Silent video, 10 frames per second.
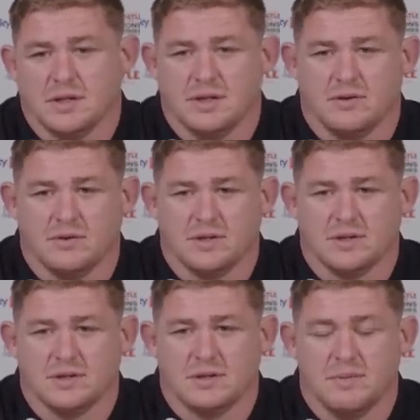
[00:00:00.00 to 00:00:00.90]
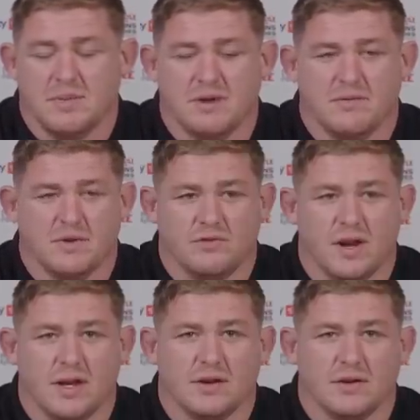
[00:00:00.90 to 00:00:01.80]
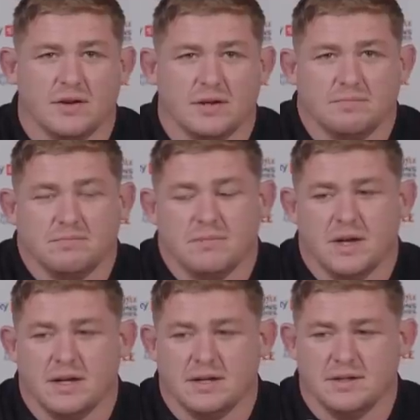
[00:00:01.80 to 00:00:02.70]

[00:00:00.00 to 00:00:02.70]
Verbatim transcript: you know there's a bit of a trend or uh,